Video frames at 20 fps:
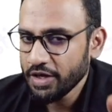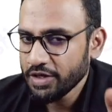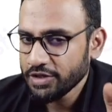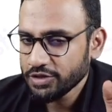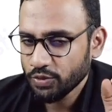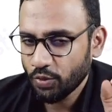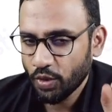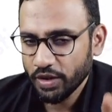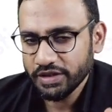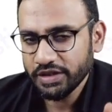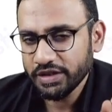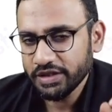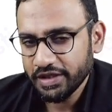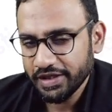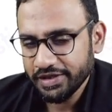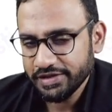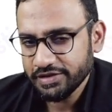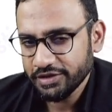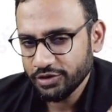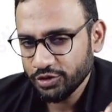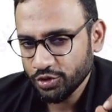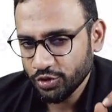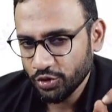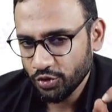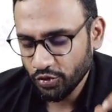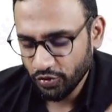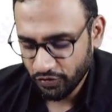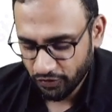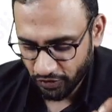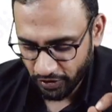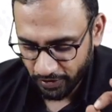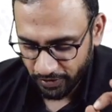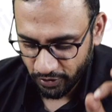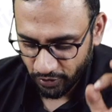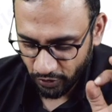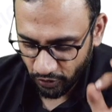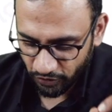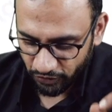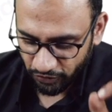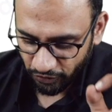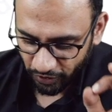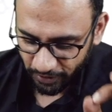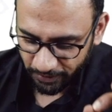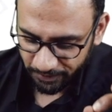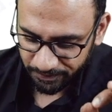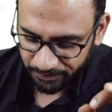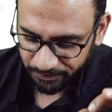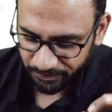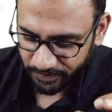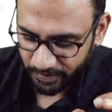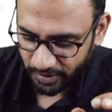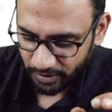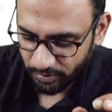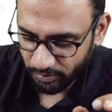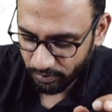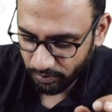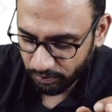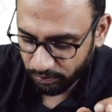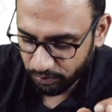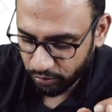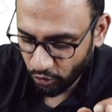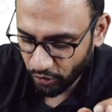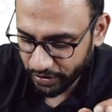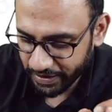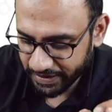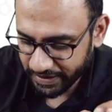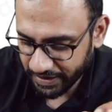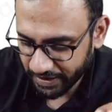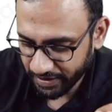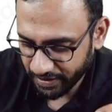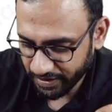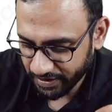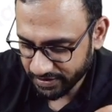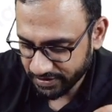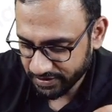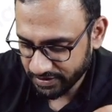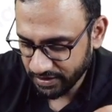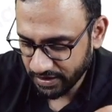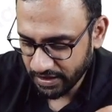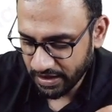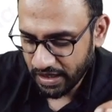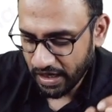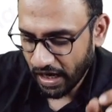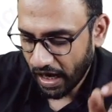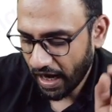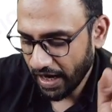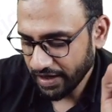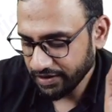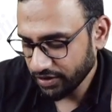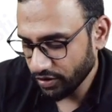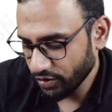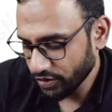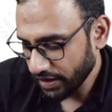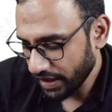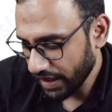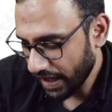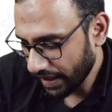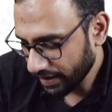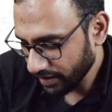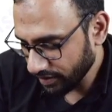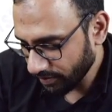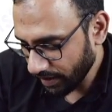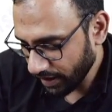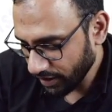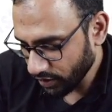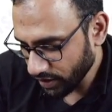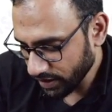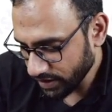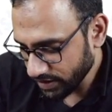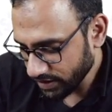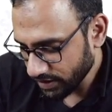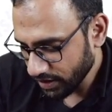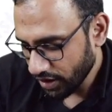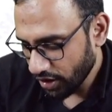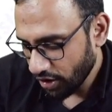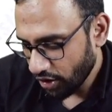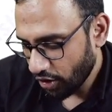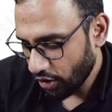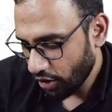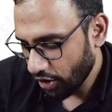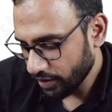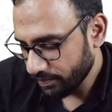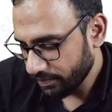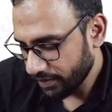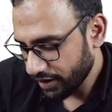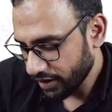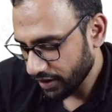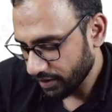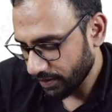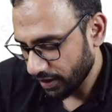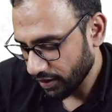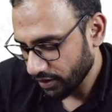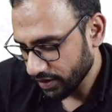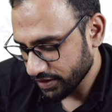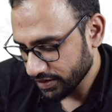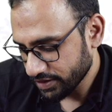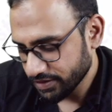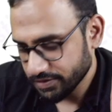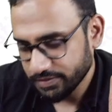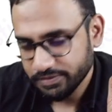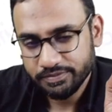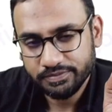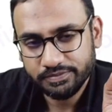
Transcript: So what are the things that you should look for? Look for bony tenderness, either on the lateral malleolus or medial malleolus.